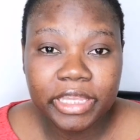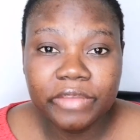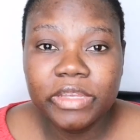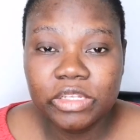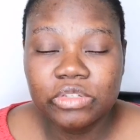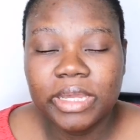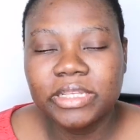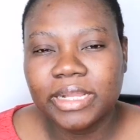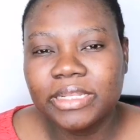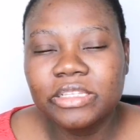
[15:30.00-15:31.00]
Give it a try.
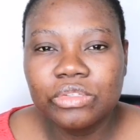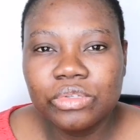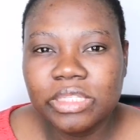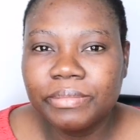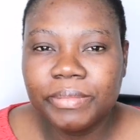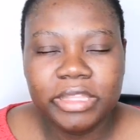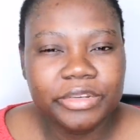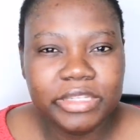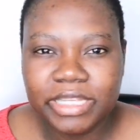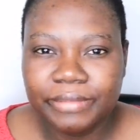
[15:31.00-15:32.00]
At least use it maybe
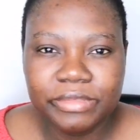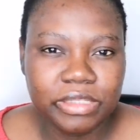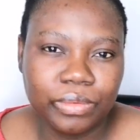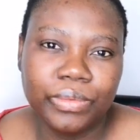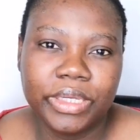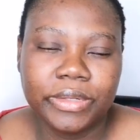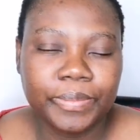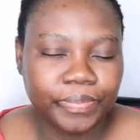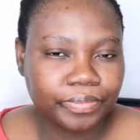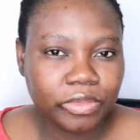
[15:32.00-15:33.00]
3 times a week.
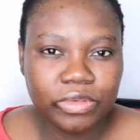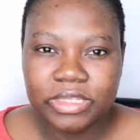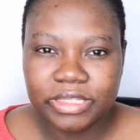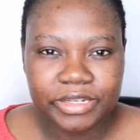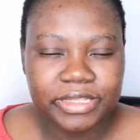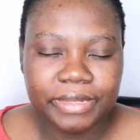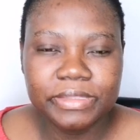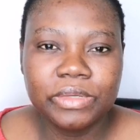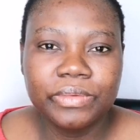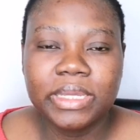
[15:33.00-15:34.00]
Use it 3
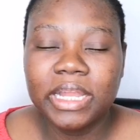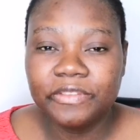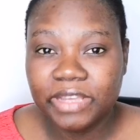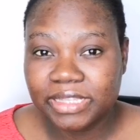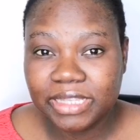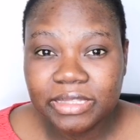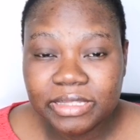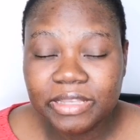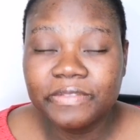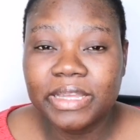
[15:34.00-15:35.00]
times a week. And if you are
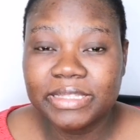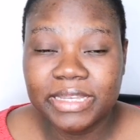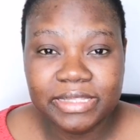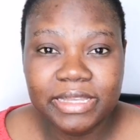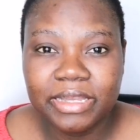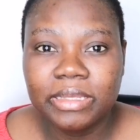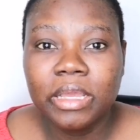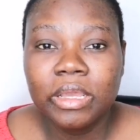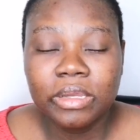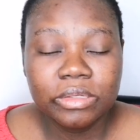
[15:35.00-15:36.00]
sensitive, as I said,
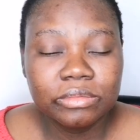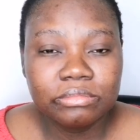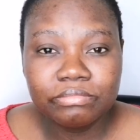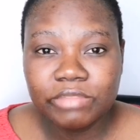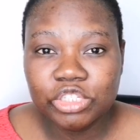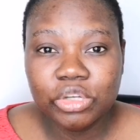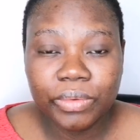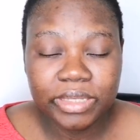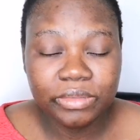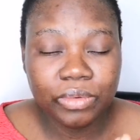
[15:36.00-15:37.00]
make sure
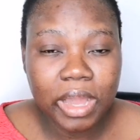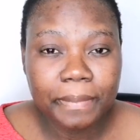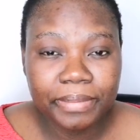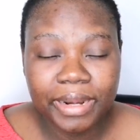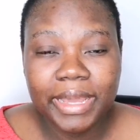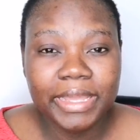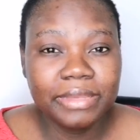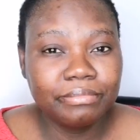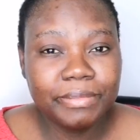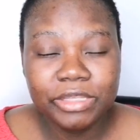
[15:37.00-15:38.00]
when you apply,
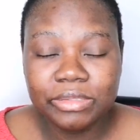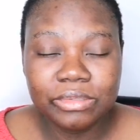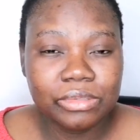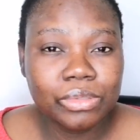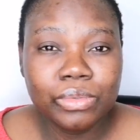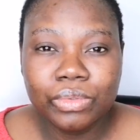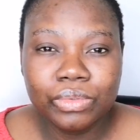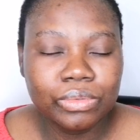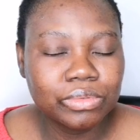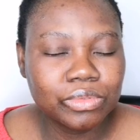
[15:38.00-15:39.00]
maybe
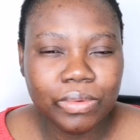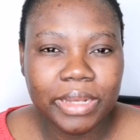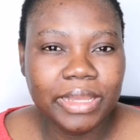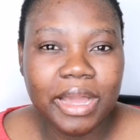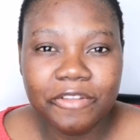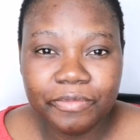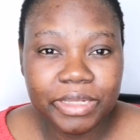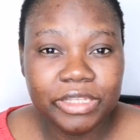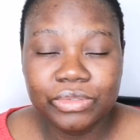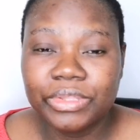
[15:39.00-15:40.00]
2 to 2.5
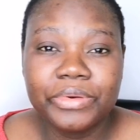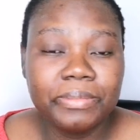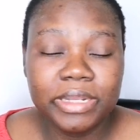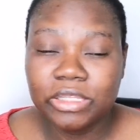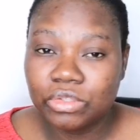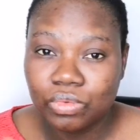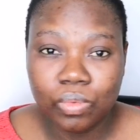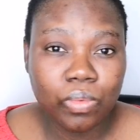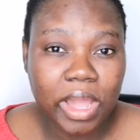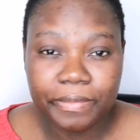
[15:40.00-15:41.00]
minutes to 3 minutes, you
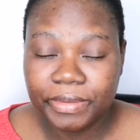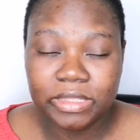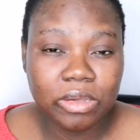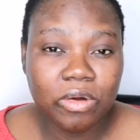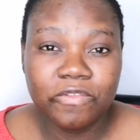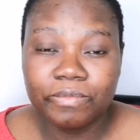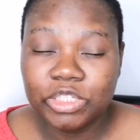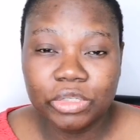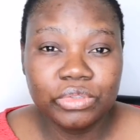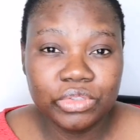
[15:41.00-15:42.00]
wipe it off. Make
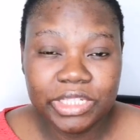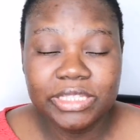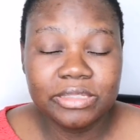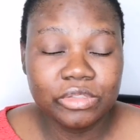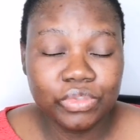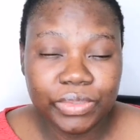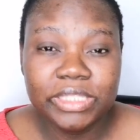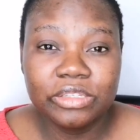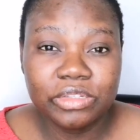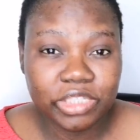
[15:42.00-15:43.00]
sure you do
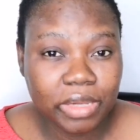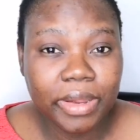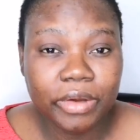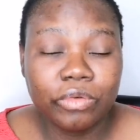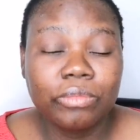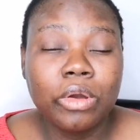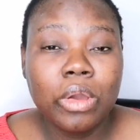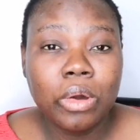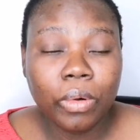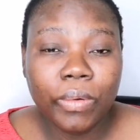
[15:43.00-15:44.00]
it in your shower room
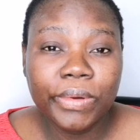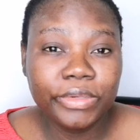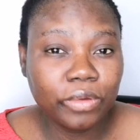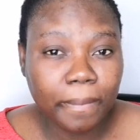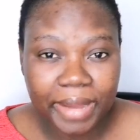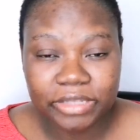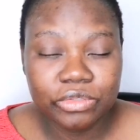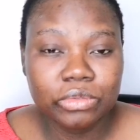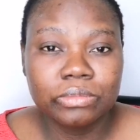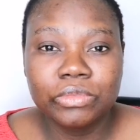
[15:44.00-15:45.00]
or in your
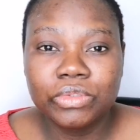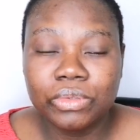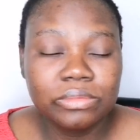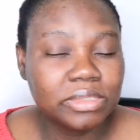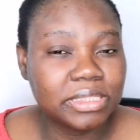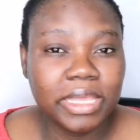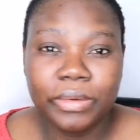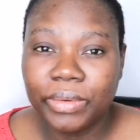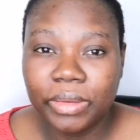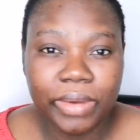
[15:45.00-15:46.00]
bathroom. Don't stay
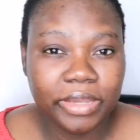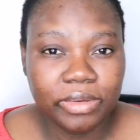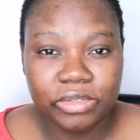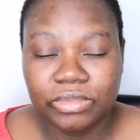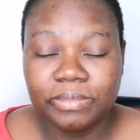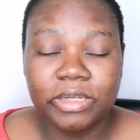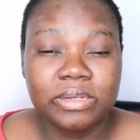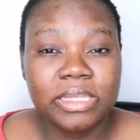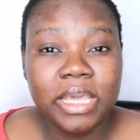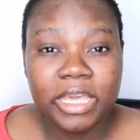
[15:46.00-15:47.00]
away while you are doing it,
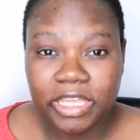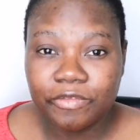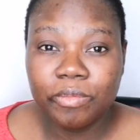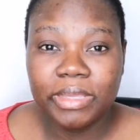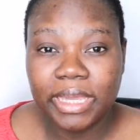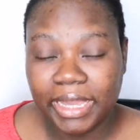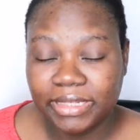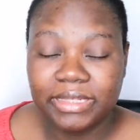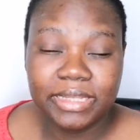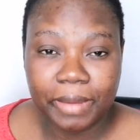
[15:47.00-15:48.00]
because even me, I
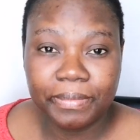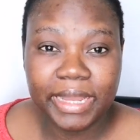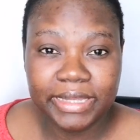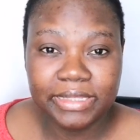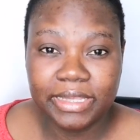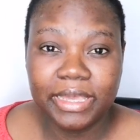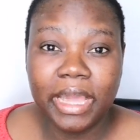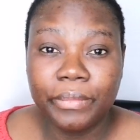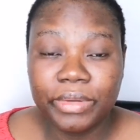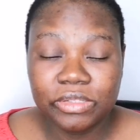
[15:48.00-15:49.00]
didn't apply it here.
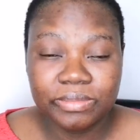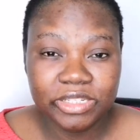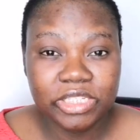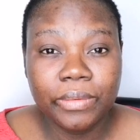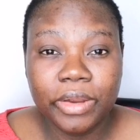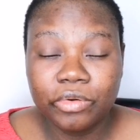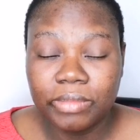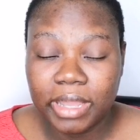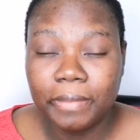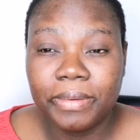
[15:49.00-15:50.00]
I went to my shower room,
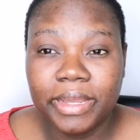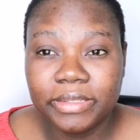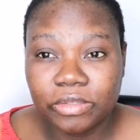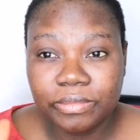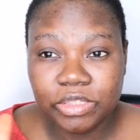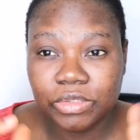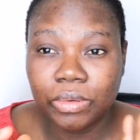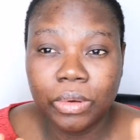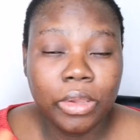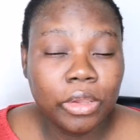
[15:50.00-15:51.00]
I applied. So make
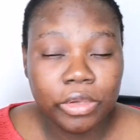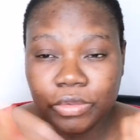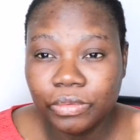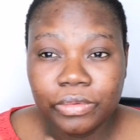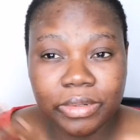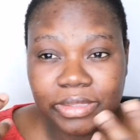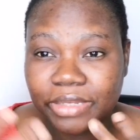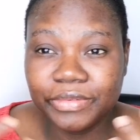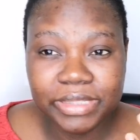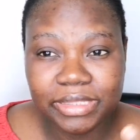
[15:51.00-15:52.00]
sure you
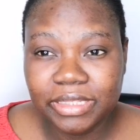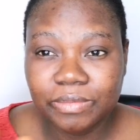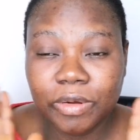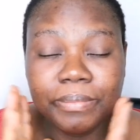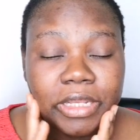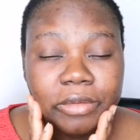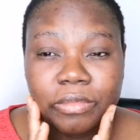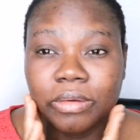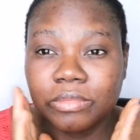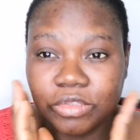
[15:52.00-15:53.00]
rinse it, but
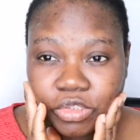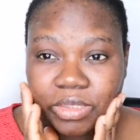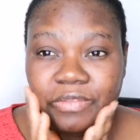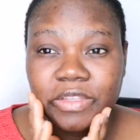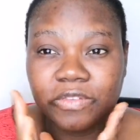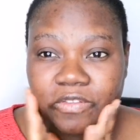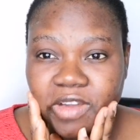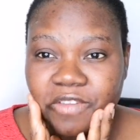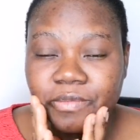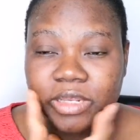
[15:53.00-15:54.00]
minimum you should leave it for
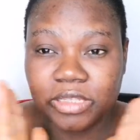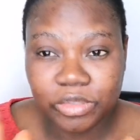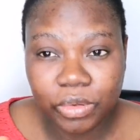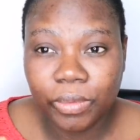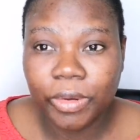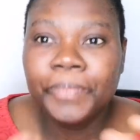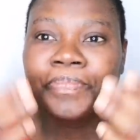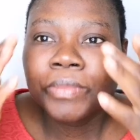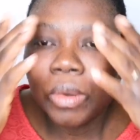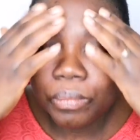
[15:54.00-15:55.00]
5 minutes. You know what,
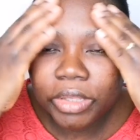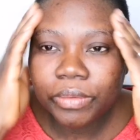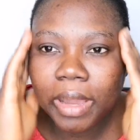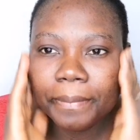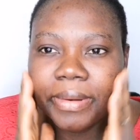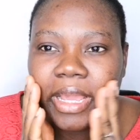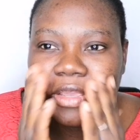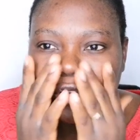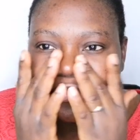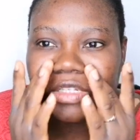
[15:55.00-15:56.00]
when you apply,
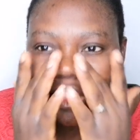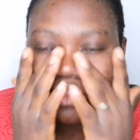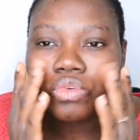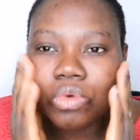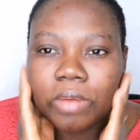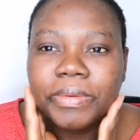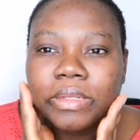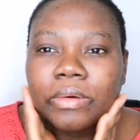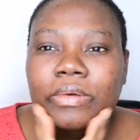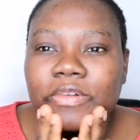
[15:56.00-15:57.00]
you finish scrubbing
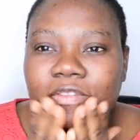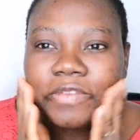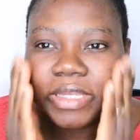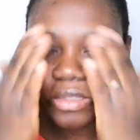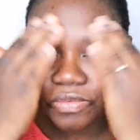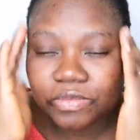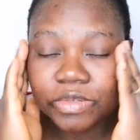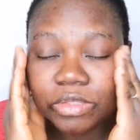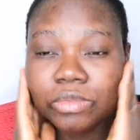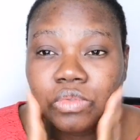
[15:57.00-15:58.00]
all your face, you
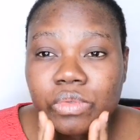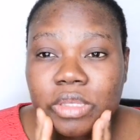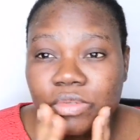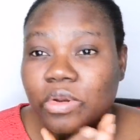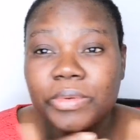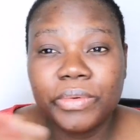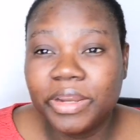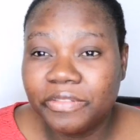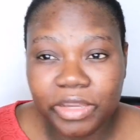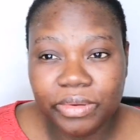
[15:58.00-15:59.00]
finish scrubbing
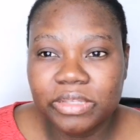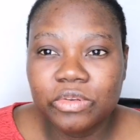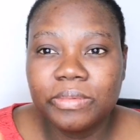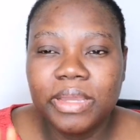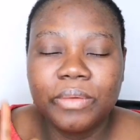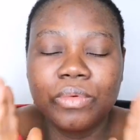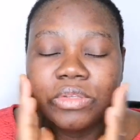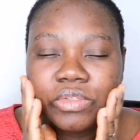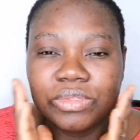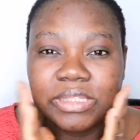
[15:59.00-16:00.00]
whatever you are scrubbing, and
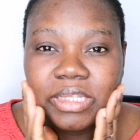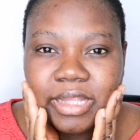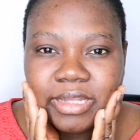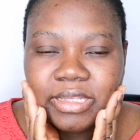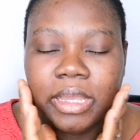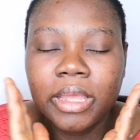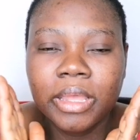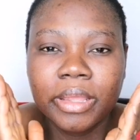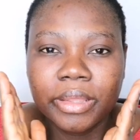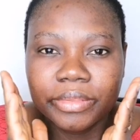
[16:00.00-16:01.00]
once you that
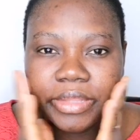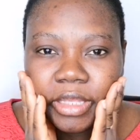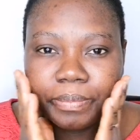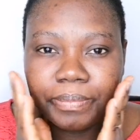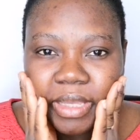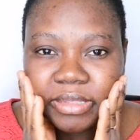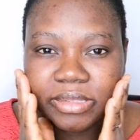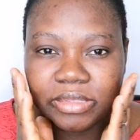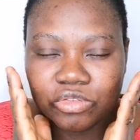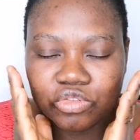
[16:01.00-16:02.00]
the paste
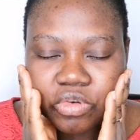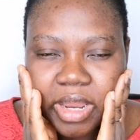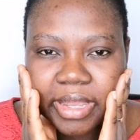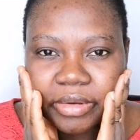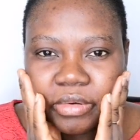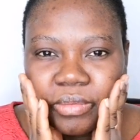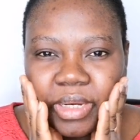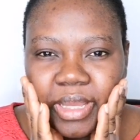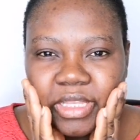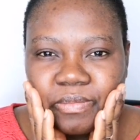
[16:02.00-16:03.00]
is dry, I don't know whether
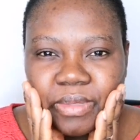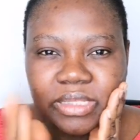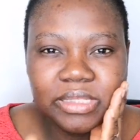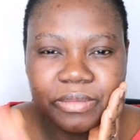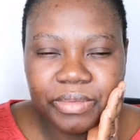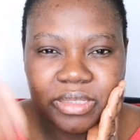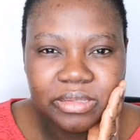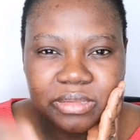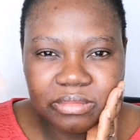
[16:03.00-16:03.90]
it's paste, it's a bit,